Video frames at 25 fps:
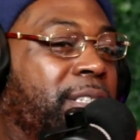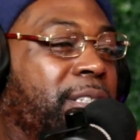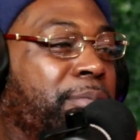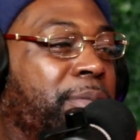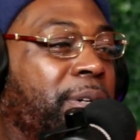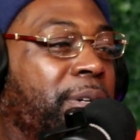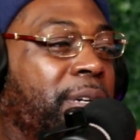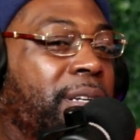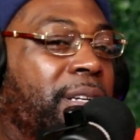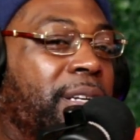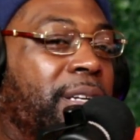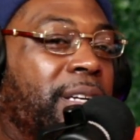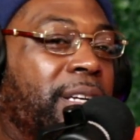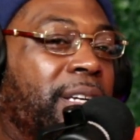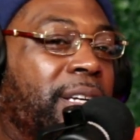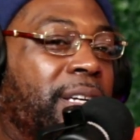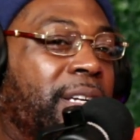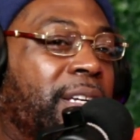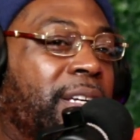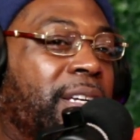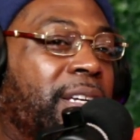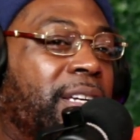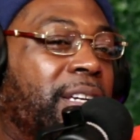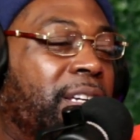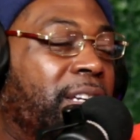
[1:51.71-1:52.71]
But,
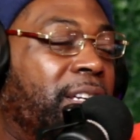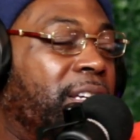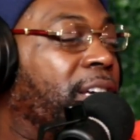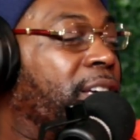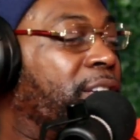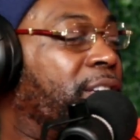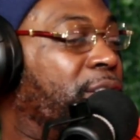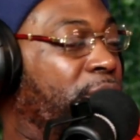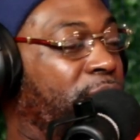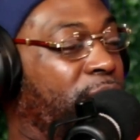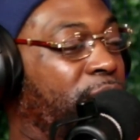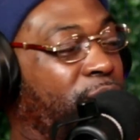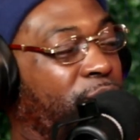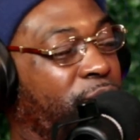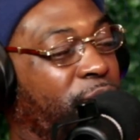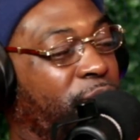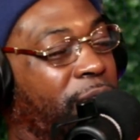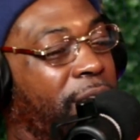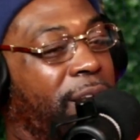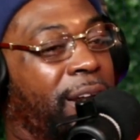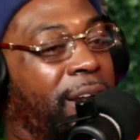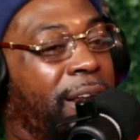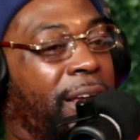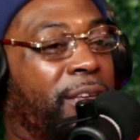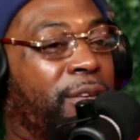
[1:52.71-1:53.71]
yeah, you're right.
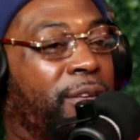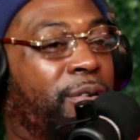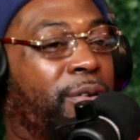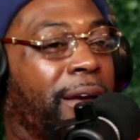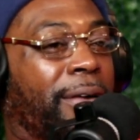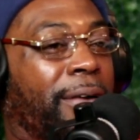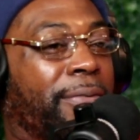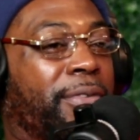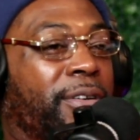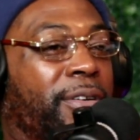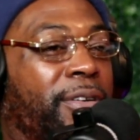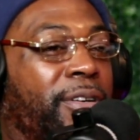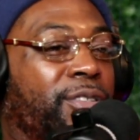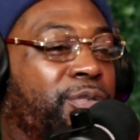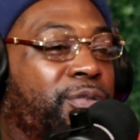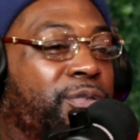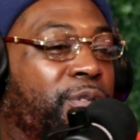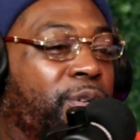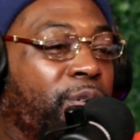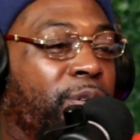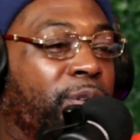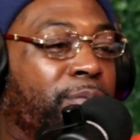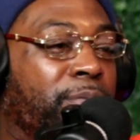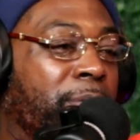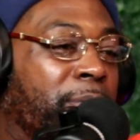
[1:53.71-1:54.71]
Like, you have to control
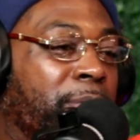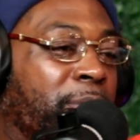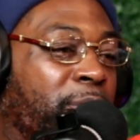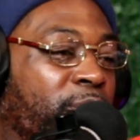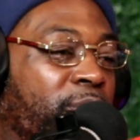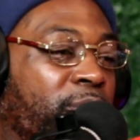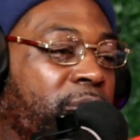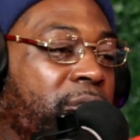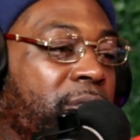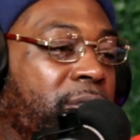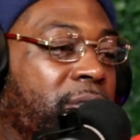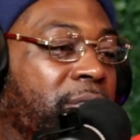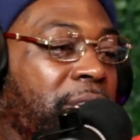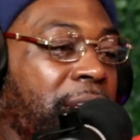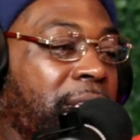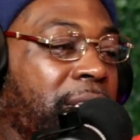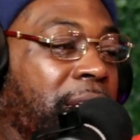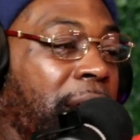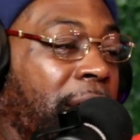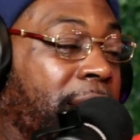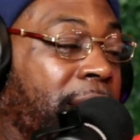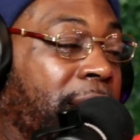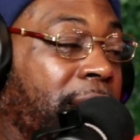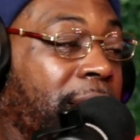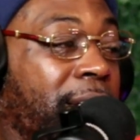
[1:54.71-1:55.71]
them emotions. I
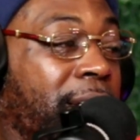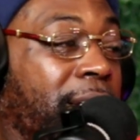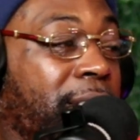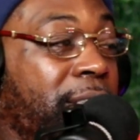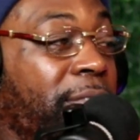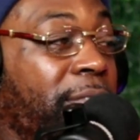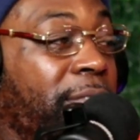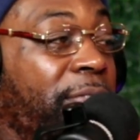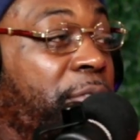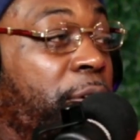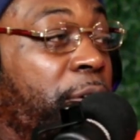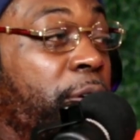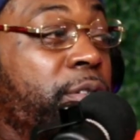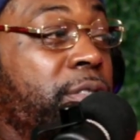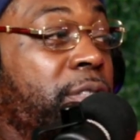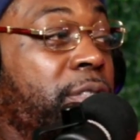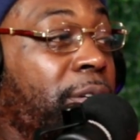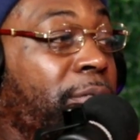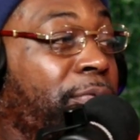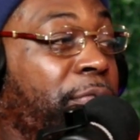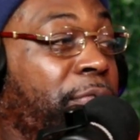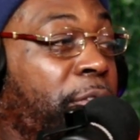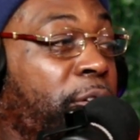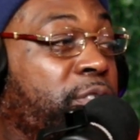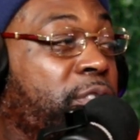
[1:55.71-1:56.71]
think that's the first and
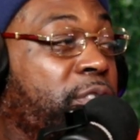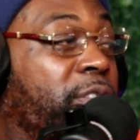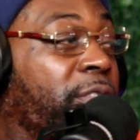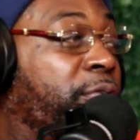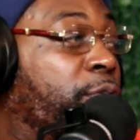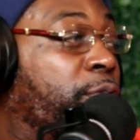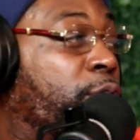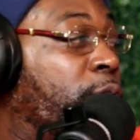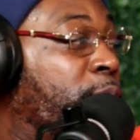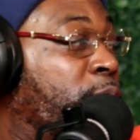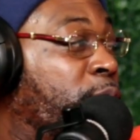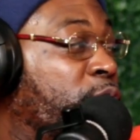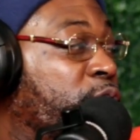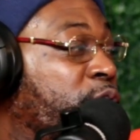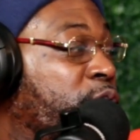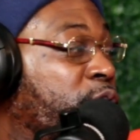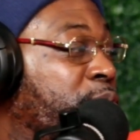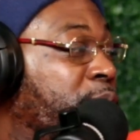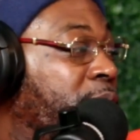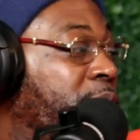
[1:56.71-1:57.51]
foremost for me.